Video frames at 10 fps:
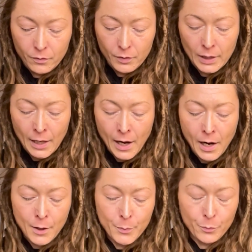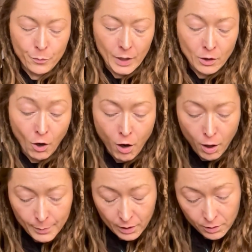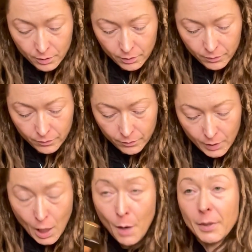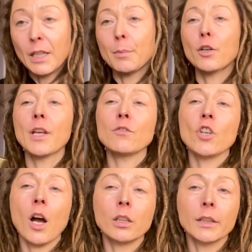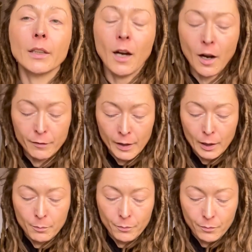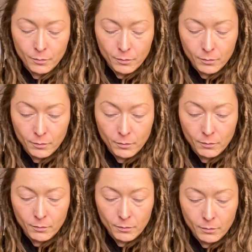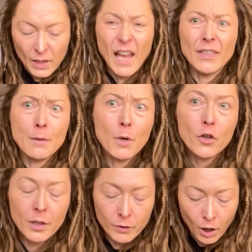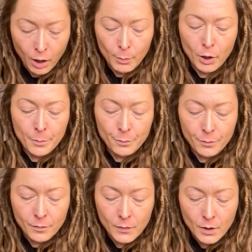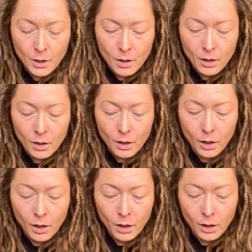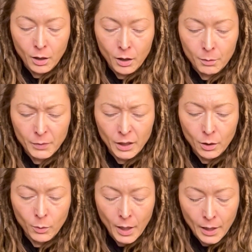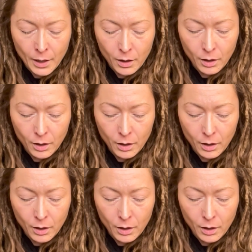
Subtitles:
Yeah, an almond. But they both have chocolate and coffee. They both have caramel. You know what?